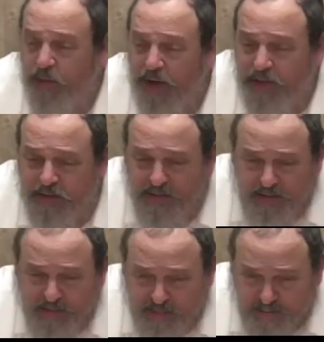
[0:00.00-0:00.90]
We had
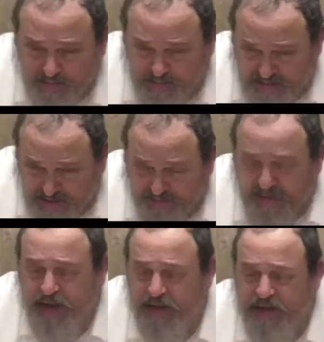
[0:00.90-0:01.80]
to
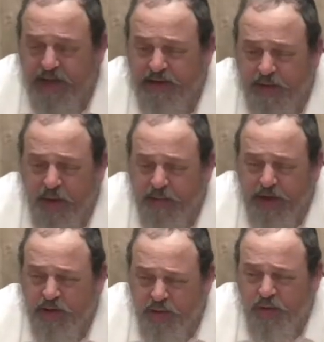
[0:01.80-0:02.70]
specifically say it's talking
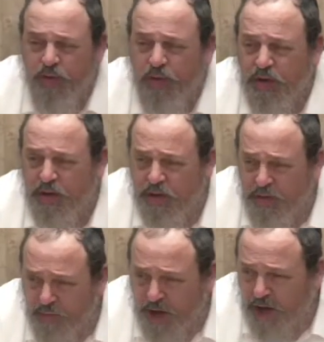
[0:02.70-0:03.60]
about a new
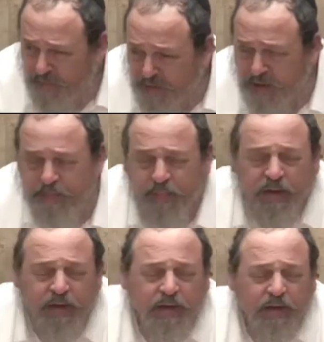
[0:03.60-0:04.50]
ra'afim
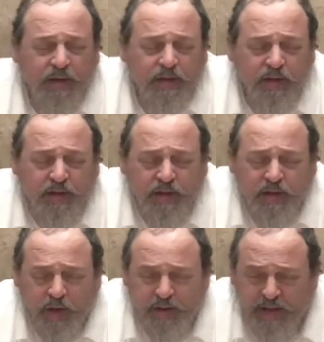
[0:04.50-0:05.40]

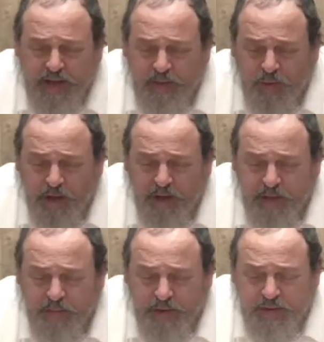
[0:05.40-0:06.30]
to understand why
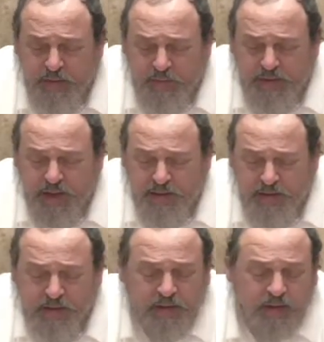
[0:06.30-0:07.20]
the Mishnah was
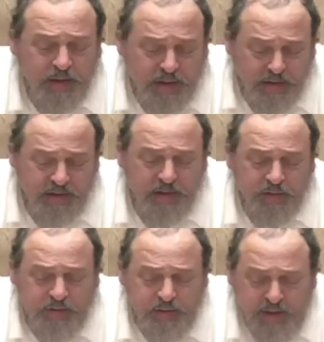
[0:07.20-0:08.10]
usher.
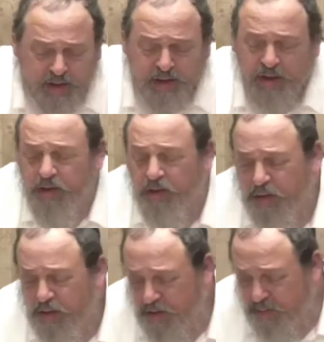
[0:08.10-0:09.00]
So to here,
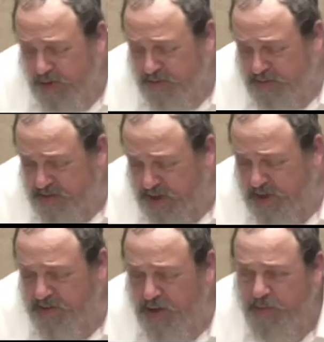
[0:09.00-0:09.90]
we have to say
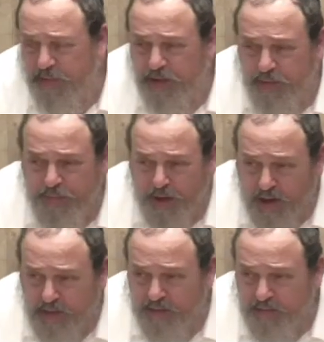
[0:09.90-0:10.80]
it's talking about a new
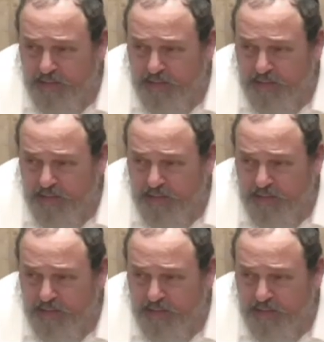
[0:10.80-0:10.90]
pot.